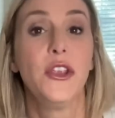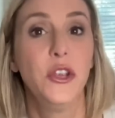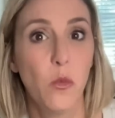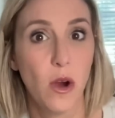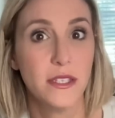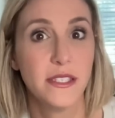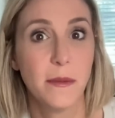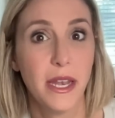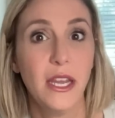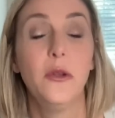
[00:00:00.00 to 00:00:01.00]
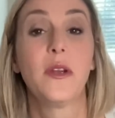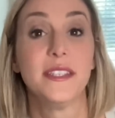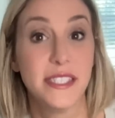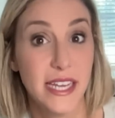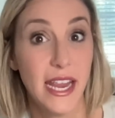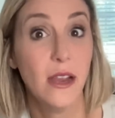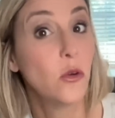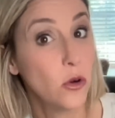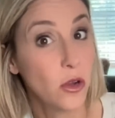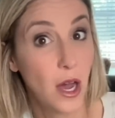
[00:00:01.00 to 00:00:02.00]
You want somebody who can stay
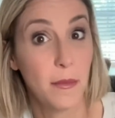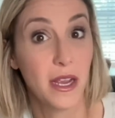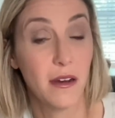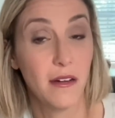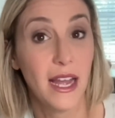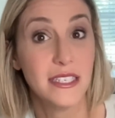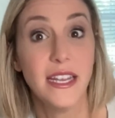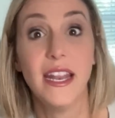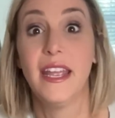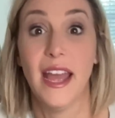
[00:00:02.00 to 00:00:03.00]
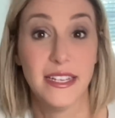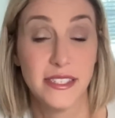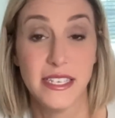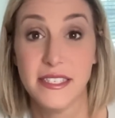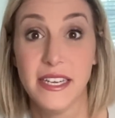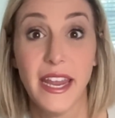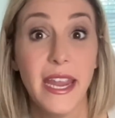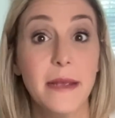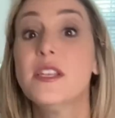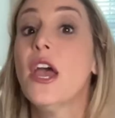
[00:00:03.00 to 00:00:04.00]
cool, calm, and collected in SEC
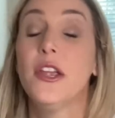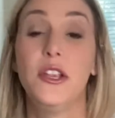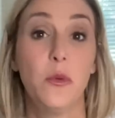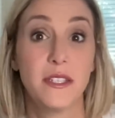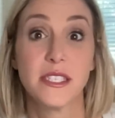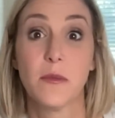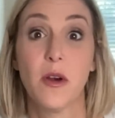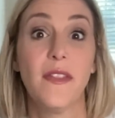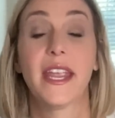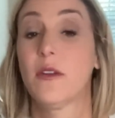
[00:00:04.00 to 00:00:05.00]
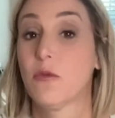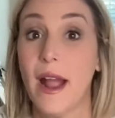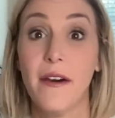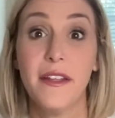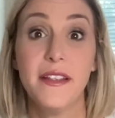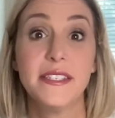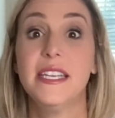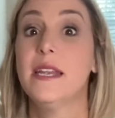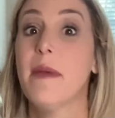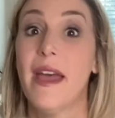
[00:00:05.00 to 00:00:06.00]
games. You want someone that can rally this
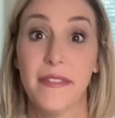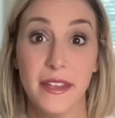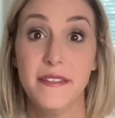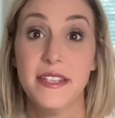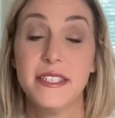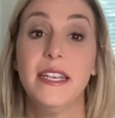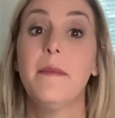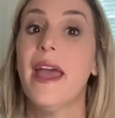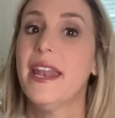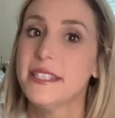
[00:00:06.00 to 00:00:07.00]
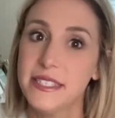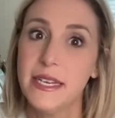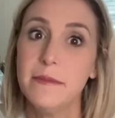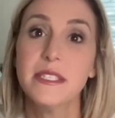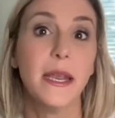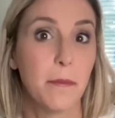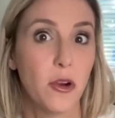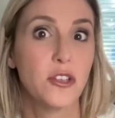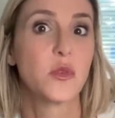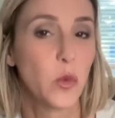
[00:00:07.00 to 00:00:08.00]
team and lead this team. And it seems like
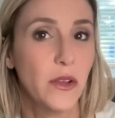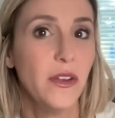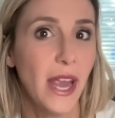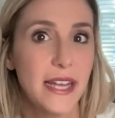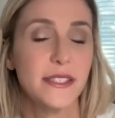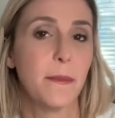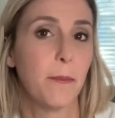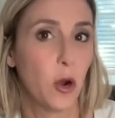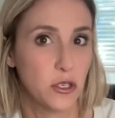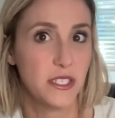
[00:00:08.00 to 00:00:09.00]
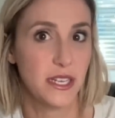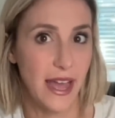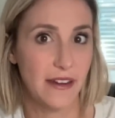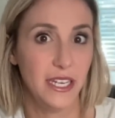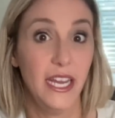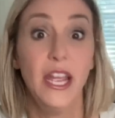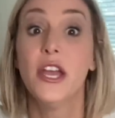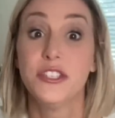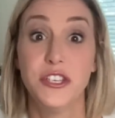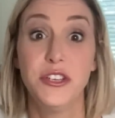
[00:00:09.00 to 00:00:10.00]
Mertz really has the personality
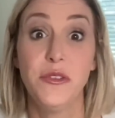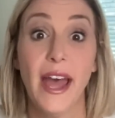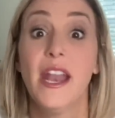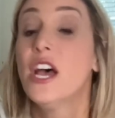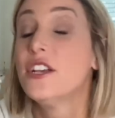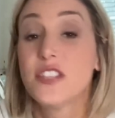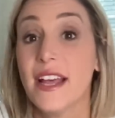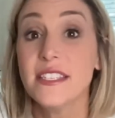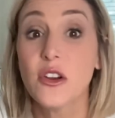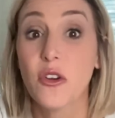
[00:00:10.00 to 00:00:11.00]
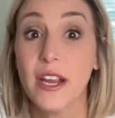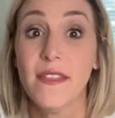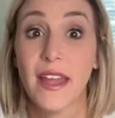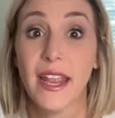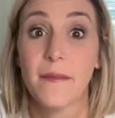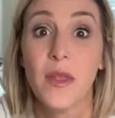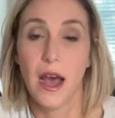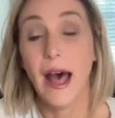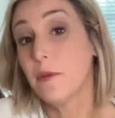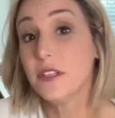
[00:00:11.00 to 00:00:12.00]
to do that. So that's a great thing.
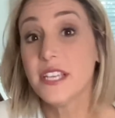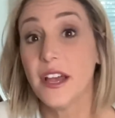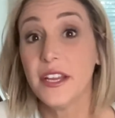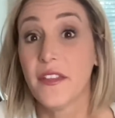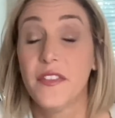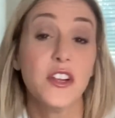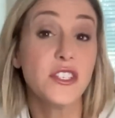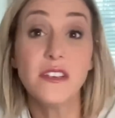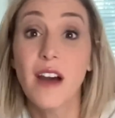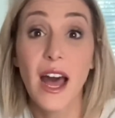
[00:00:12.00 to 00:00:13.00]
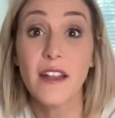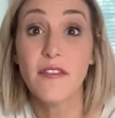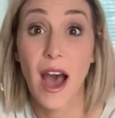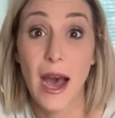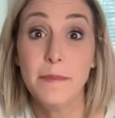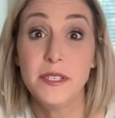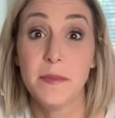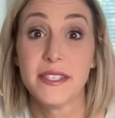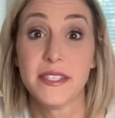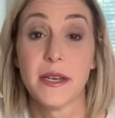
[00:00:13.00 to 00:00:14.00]
I will tell you, there's a lot of
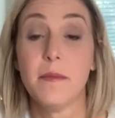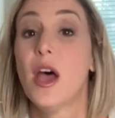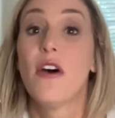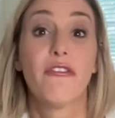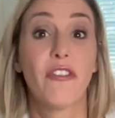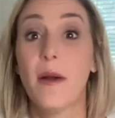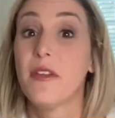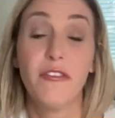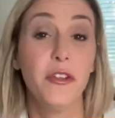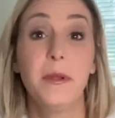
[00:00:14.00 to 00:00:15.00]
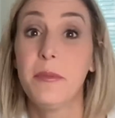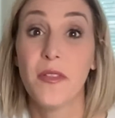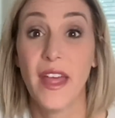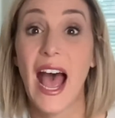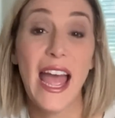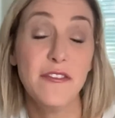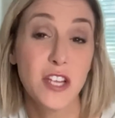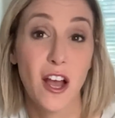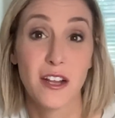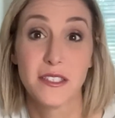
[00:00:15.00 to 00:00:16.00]
optimism from the few people that I've
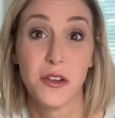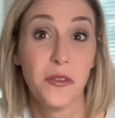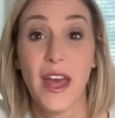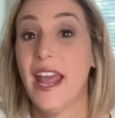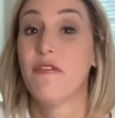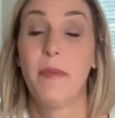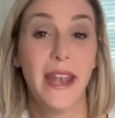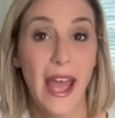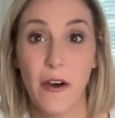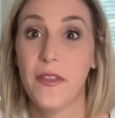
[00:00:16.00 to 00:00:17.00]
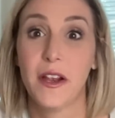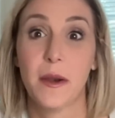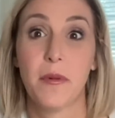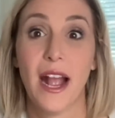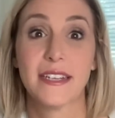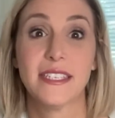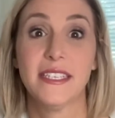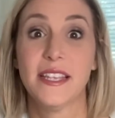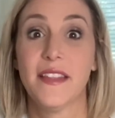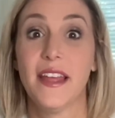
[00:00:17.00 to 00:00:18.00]
talked to that have been out there at
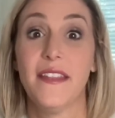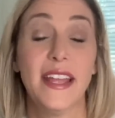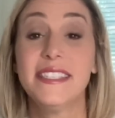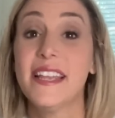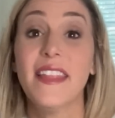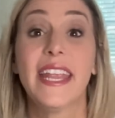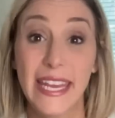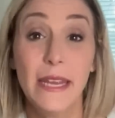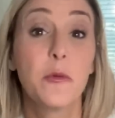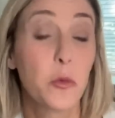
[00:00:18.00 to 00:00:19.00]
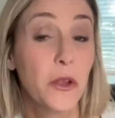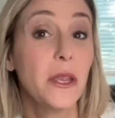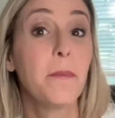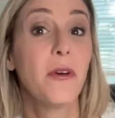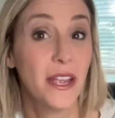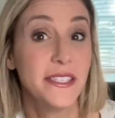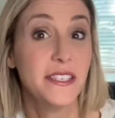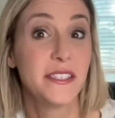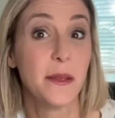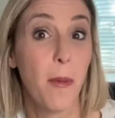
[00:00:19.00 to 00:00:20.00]
practice and that they say that he really
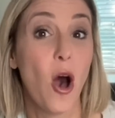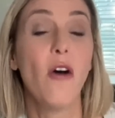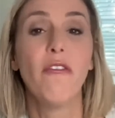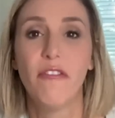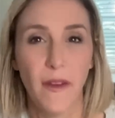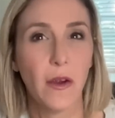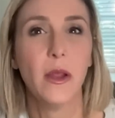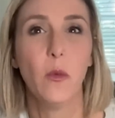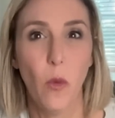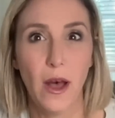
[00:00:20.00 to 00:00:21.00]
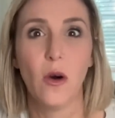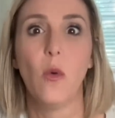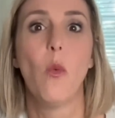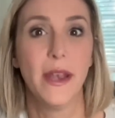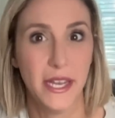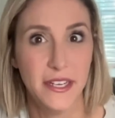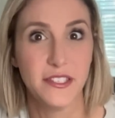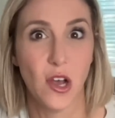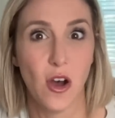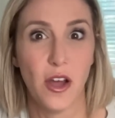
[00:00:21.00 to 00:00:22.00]
places the ball very well when he's
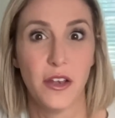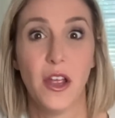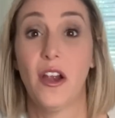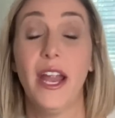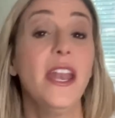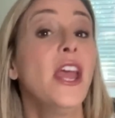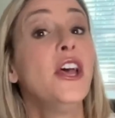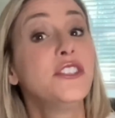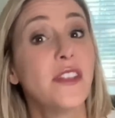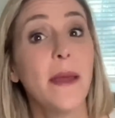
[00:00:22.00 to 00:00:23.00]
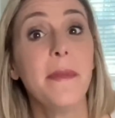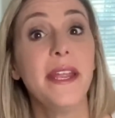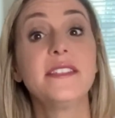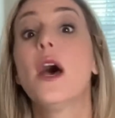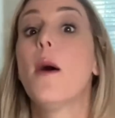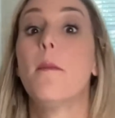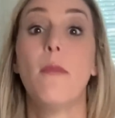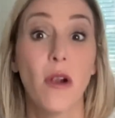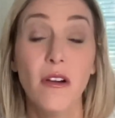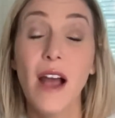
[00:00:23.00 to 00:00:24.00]
on. All right. So that means
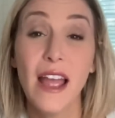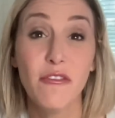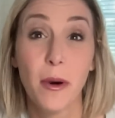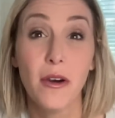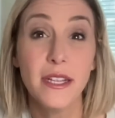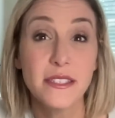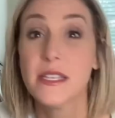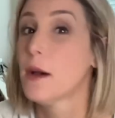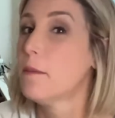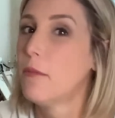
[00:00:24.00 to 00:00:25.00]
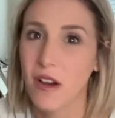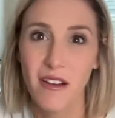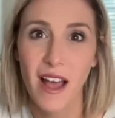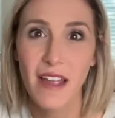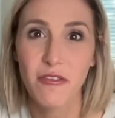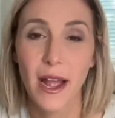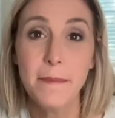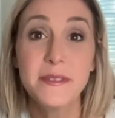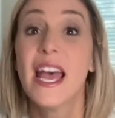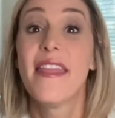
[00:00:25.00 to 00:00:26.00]
more live bullets, more live
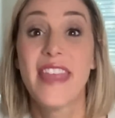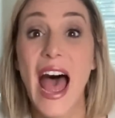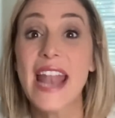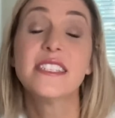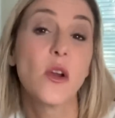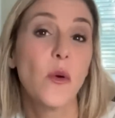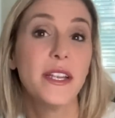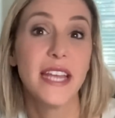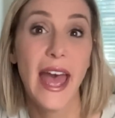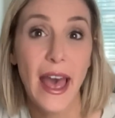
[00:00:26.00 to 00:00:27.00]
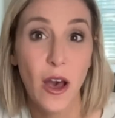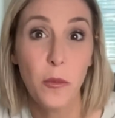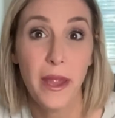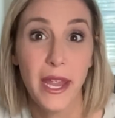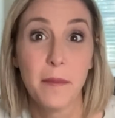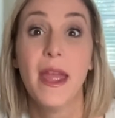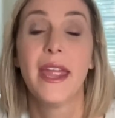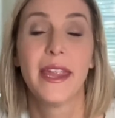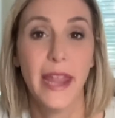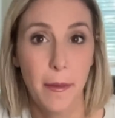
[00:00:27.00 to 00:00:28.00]
reps. That is going to help him
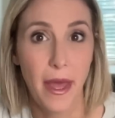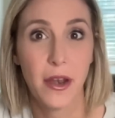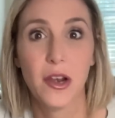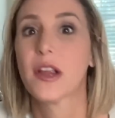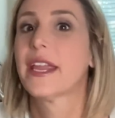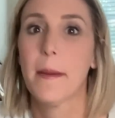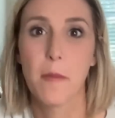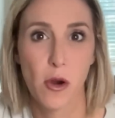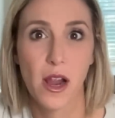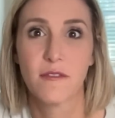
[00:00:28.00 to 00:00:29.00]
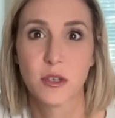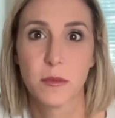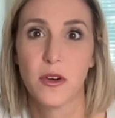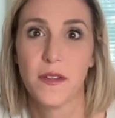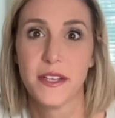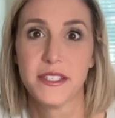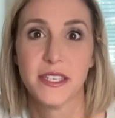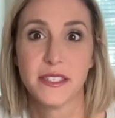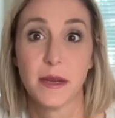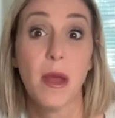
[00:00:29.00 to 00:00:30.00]
get better, get more comfortable in this
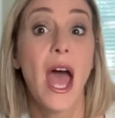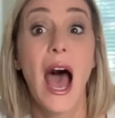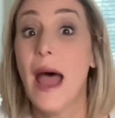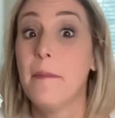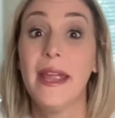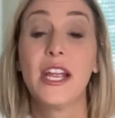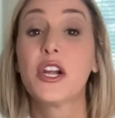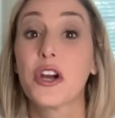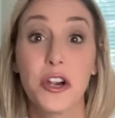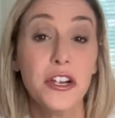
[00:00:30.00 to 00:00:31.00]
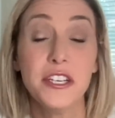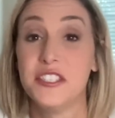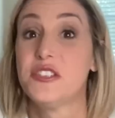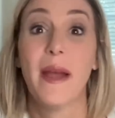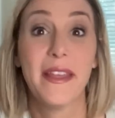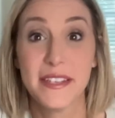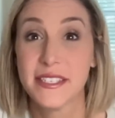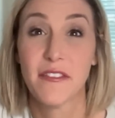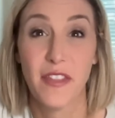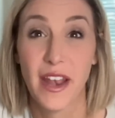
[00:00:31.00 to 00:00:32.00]
system. I'm encouraged by the
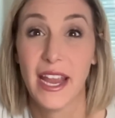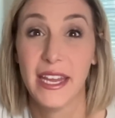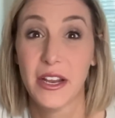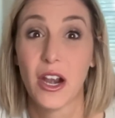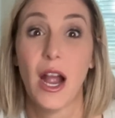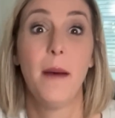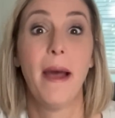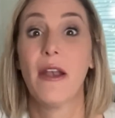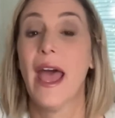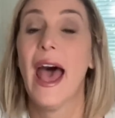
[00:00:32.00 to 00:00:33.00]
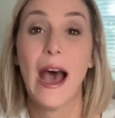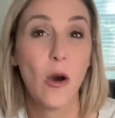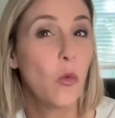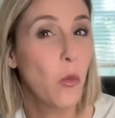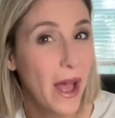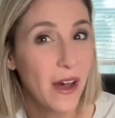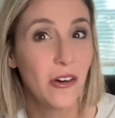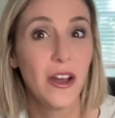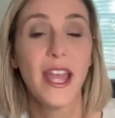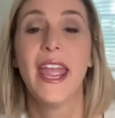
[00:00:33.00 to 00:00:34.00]
stuff that I hear about how
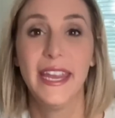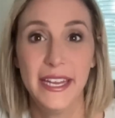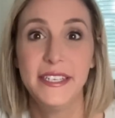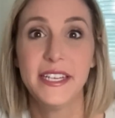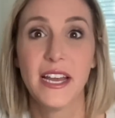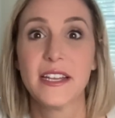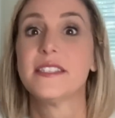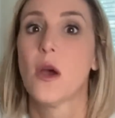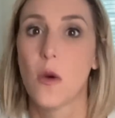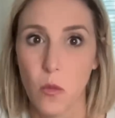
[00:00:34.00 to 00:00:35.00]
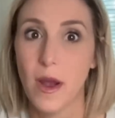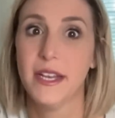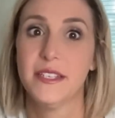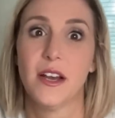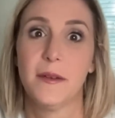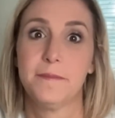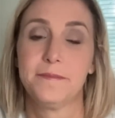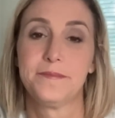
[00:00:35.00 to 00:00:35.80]
well he does when he's on.